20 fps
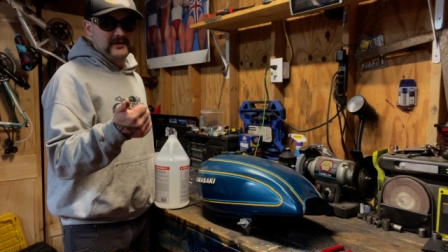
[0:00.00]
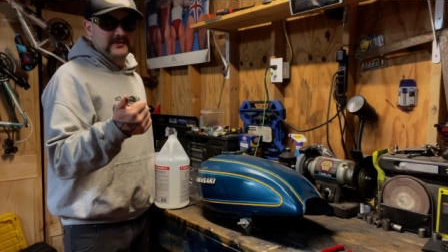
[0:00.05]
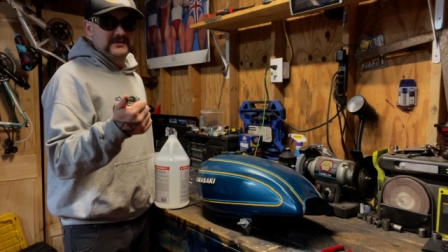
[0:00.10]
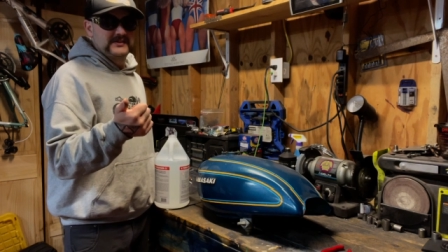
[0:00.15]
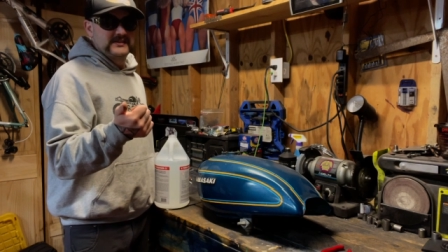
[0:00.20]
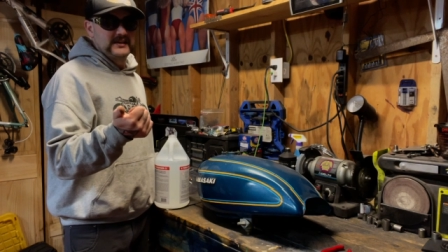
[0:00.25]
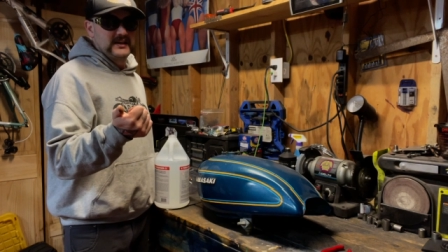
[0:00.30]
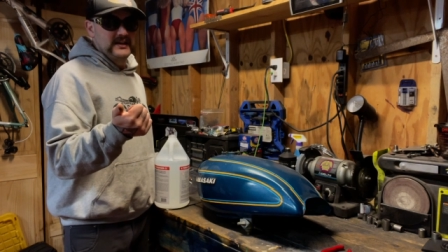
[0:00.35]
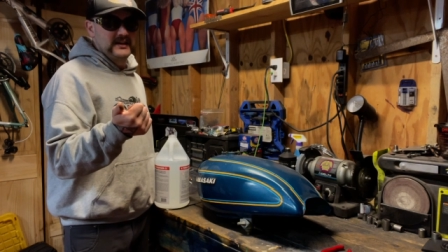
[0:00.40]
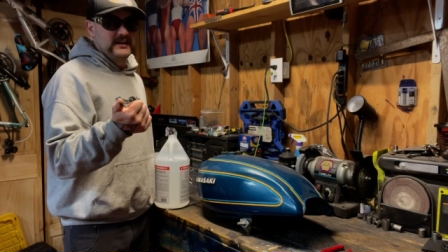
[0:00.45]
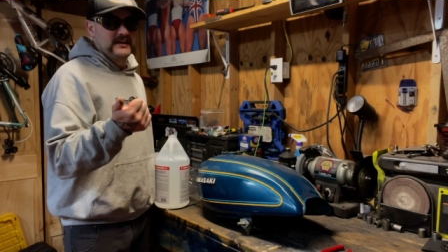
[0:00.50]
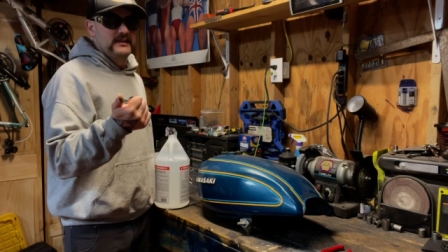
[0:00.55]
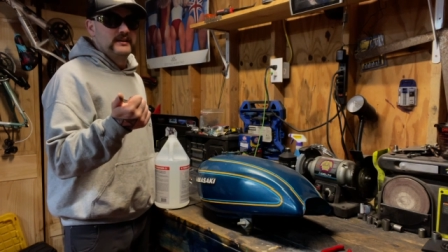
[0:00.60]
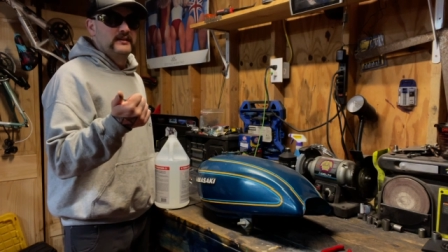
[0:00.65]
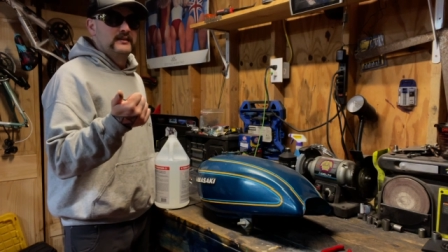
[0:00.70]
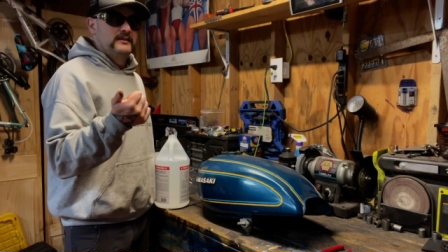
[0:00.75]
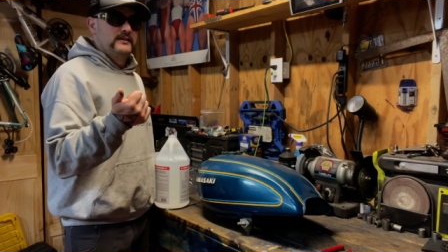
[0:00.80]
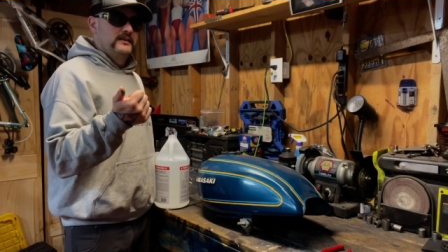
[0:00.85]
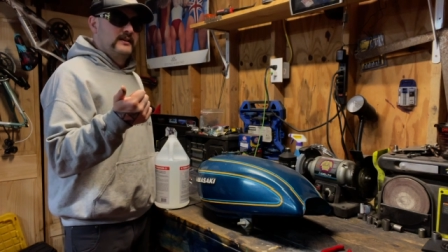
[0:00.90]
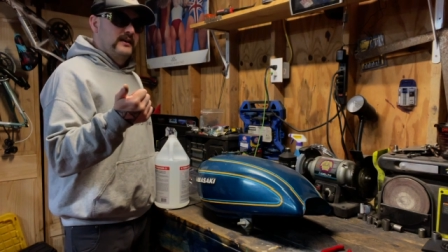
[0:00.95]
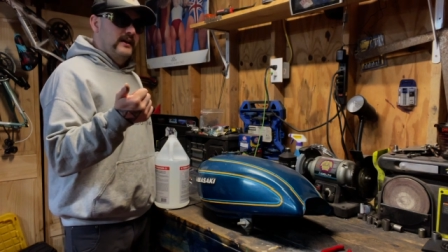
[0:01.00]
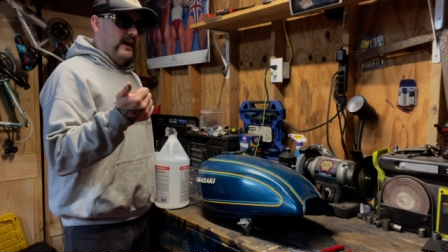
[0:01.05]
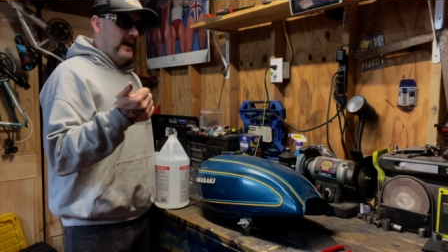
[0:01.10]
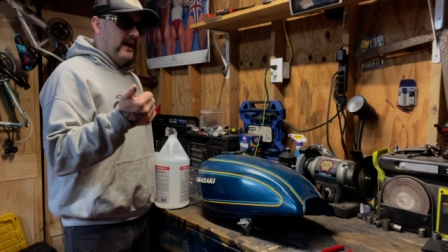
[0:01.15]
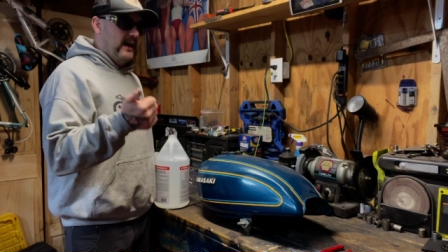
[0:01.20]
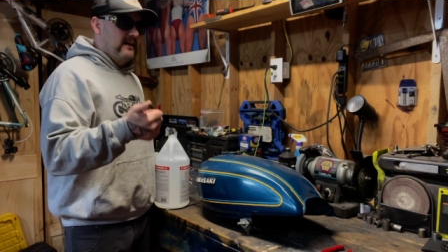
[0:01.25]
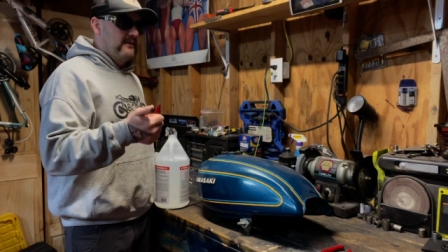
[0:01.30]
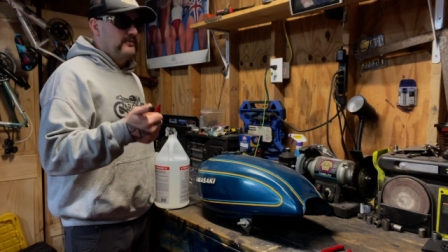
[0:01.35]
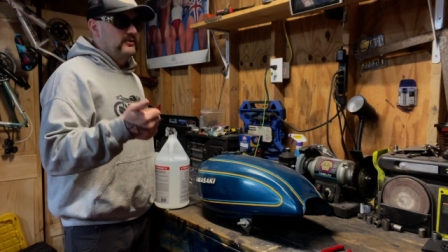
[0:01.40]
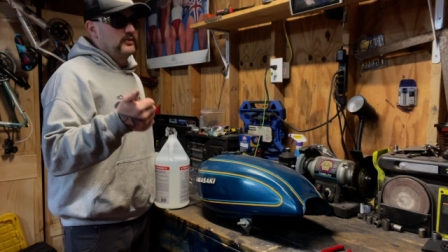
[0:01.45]
would say
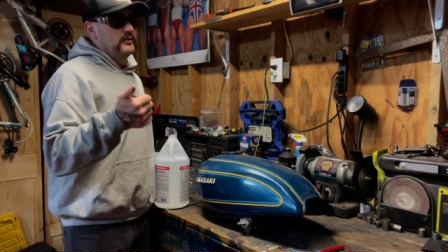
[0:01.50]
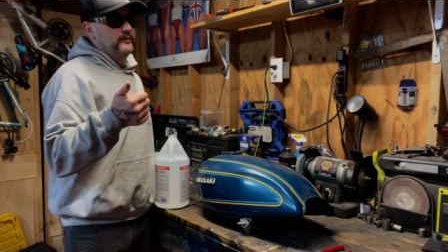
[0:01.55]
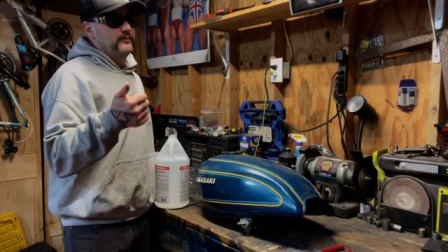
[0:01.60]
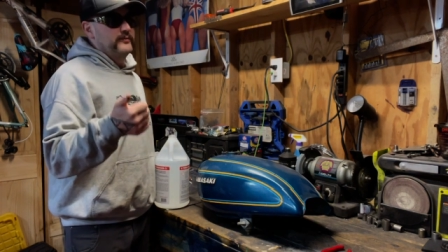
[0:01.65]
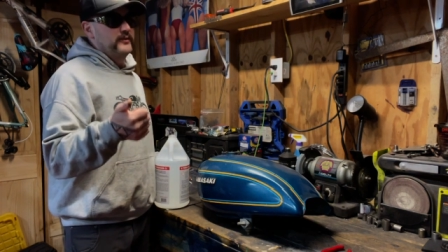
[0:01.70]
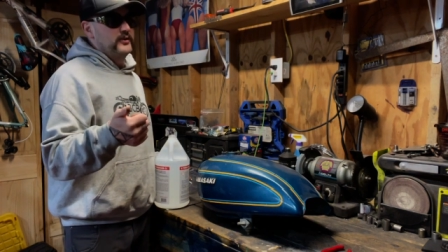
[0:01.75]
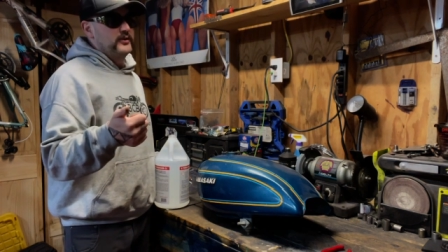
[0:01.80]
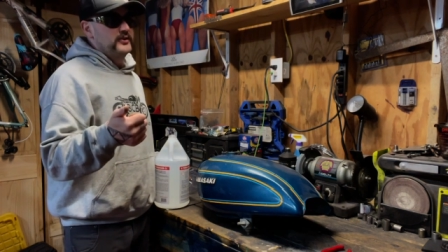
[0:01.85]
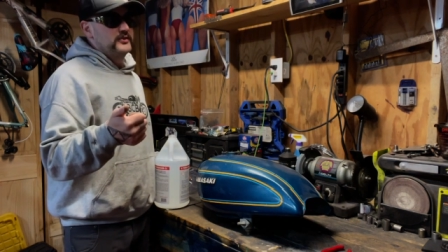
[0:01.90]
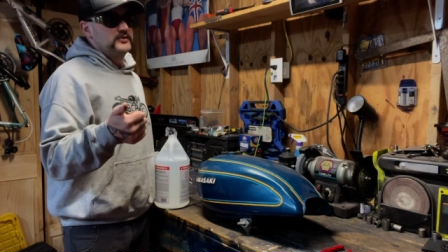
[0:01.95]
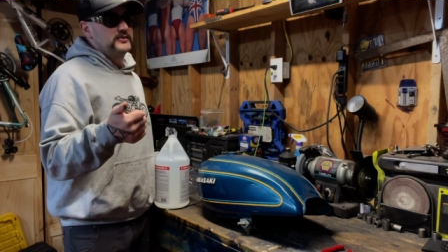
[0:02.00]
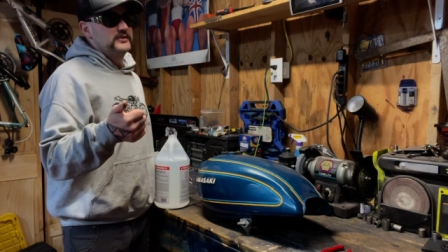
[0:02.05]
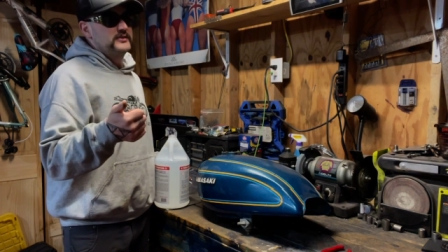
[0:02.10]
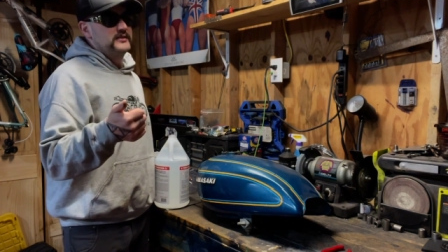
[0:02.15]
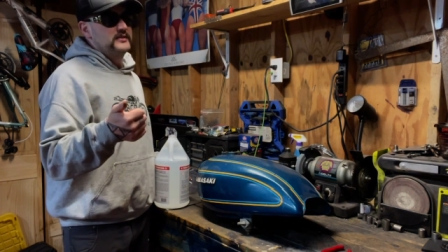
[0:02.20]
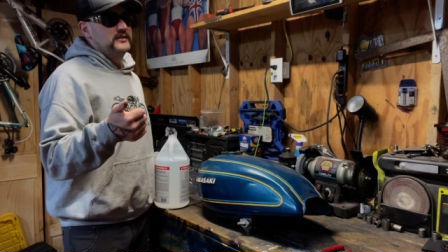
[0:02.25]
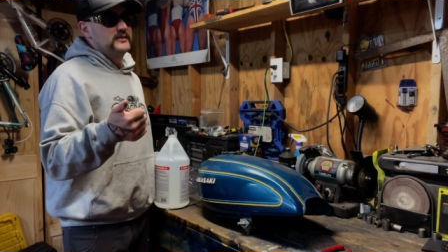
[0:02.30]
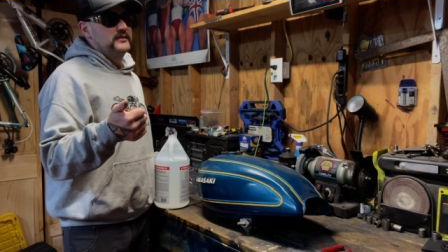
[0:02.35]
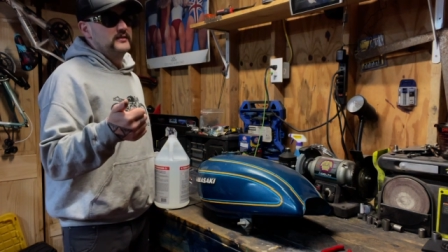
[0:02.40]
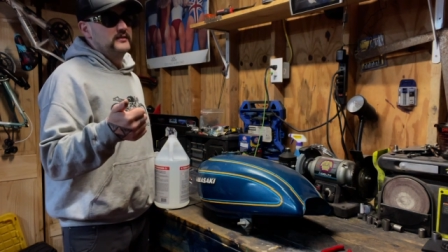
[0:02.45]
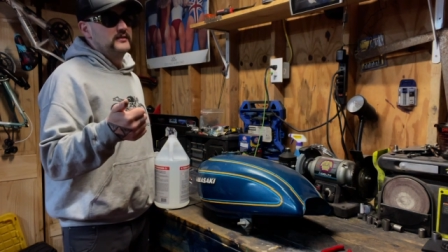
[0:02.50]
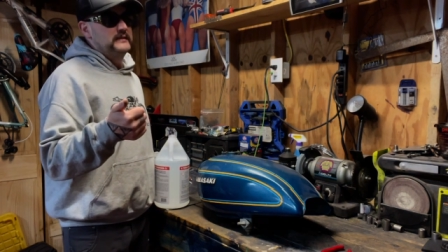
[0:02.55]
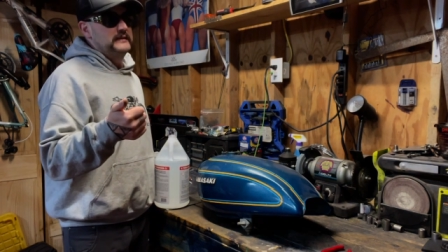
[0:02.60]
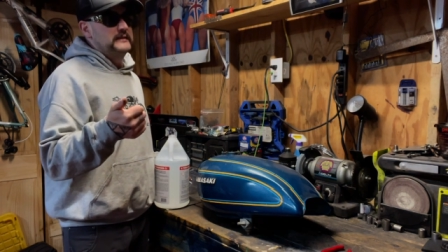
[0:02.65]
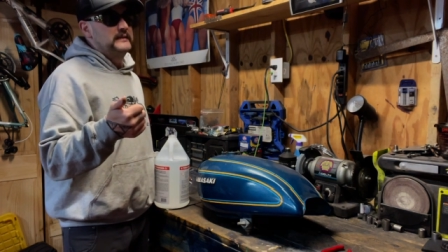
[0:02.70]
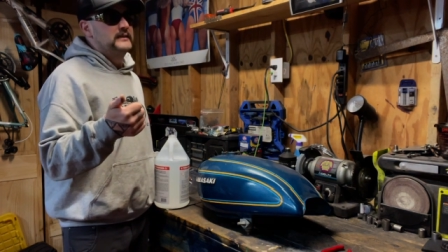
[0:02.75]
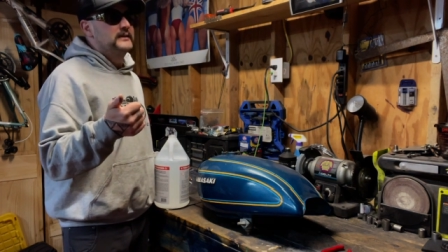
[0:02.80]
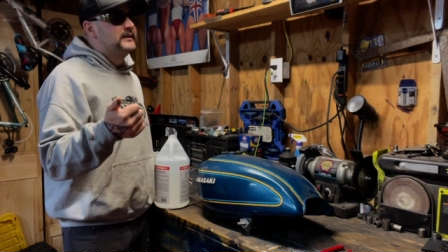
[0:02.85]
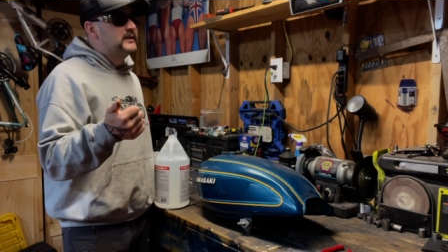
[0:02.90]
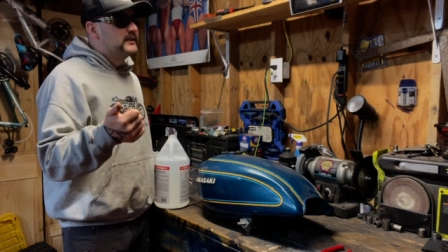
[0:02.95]
after the first
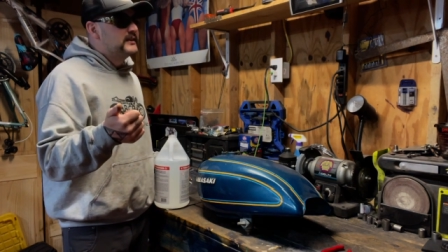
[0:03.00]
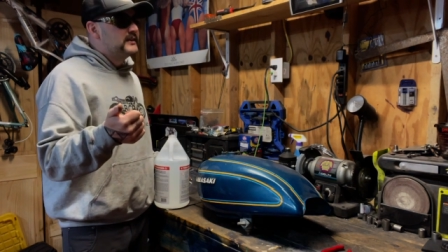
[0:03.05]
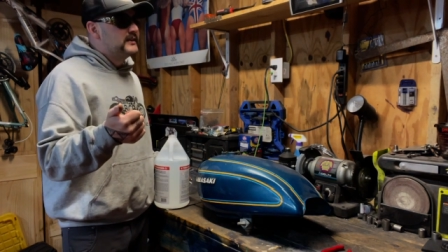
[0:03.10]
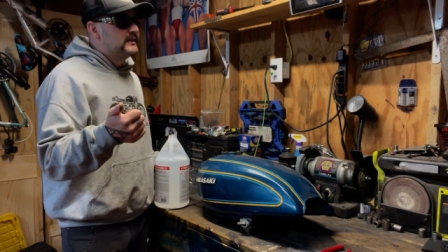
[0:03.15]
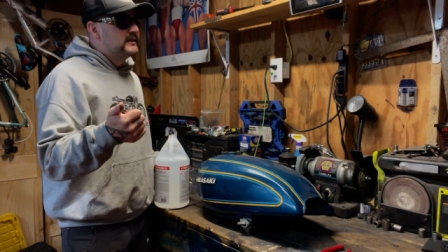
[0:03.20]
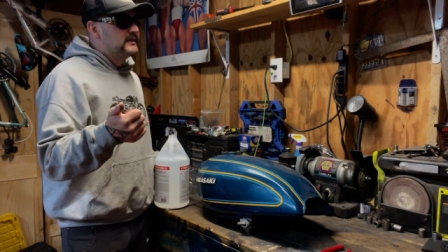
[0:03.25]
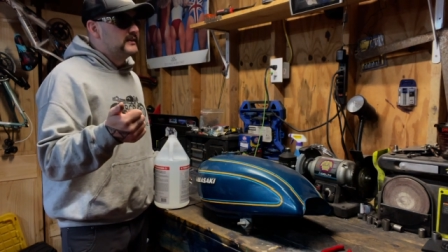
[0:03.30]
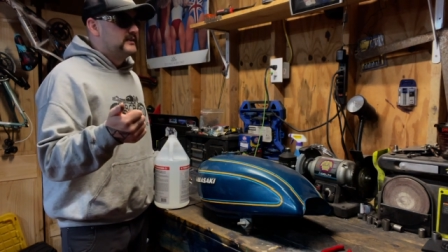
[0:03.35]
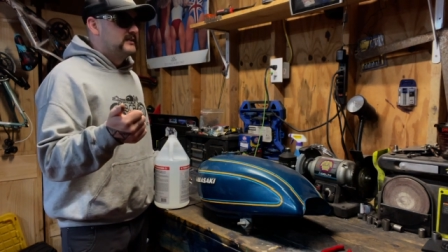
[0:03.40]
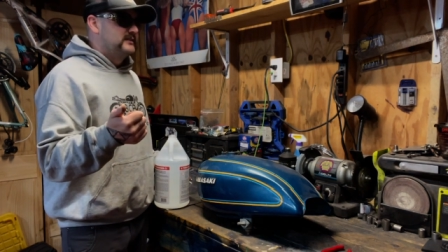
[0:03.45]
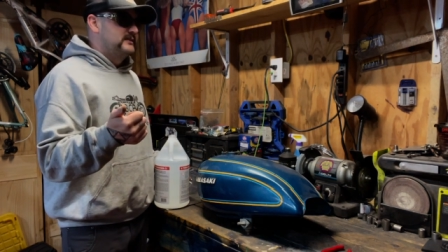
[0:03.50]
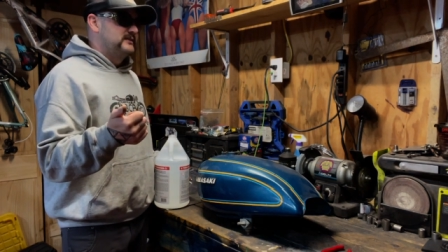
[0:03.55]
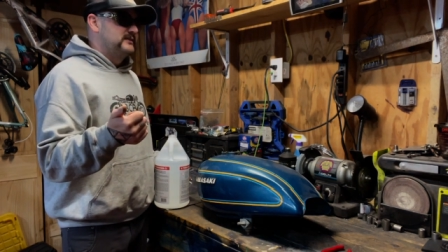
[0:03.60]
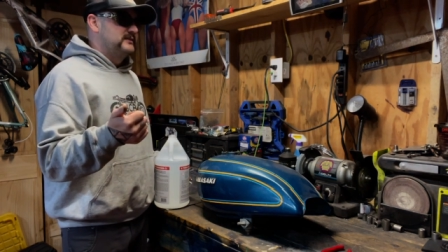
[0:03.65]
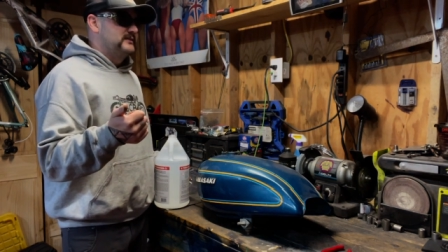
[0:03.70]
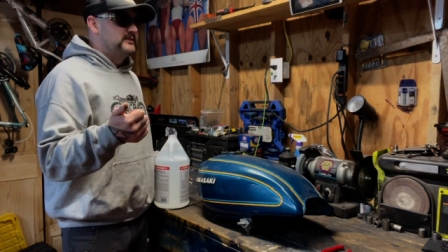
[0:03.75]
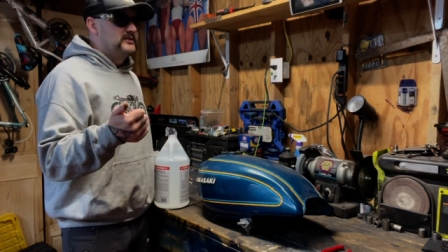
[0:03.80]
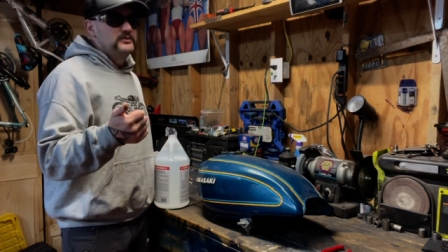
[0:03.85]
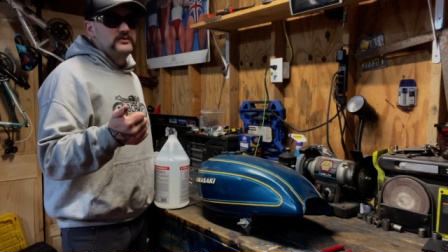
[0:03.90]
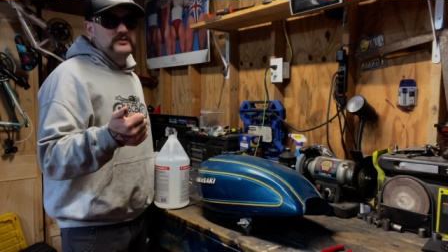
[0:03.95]
two